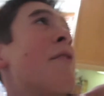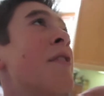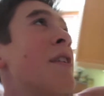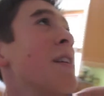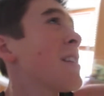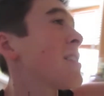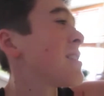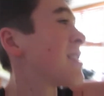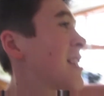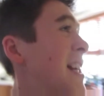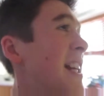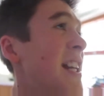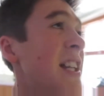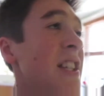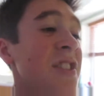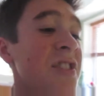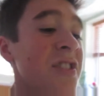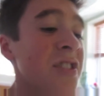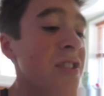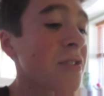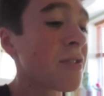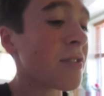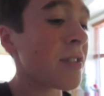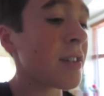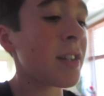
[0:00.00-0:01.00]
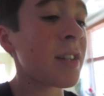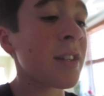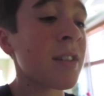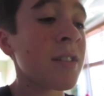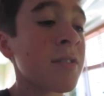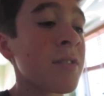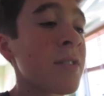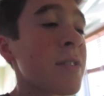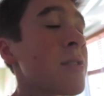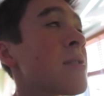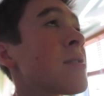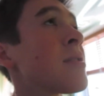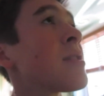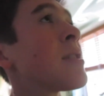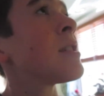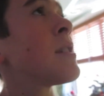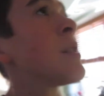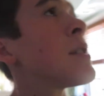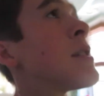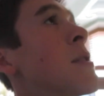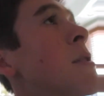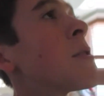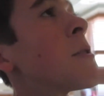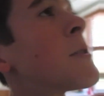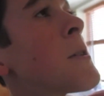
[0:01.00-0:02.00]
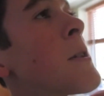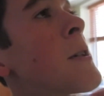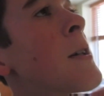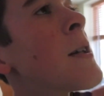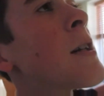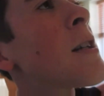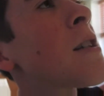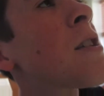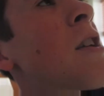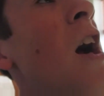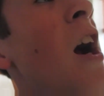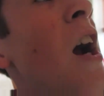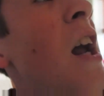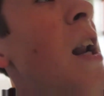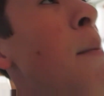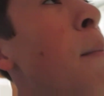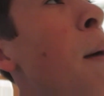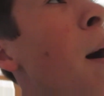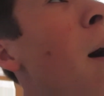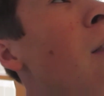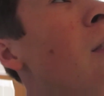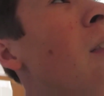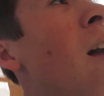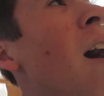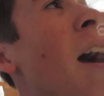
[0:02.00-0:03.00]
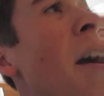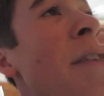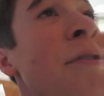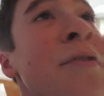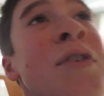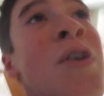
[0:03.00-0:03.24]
on a tangent right now, just talking about life.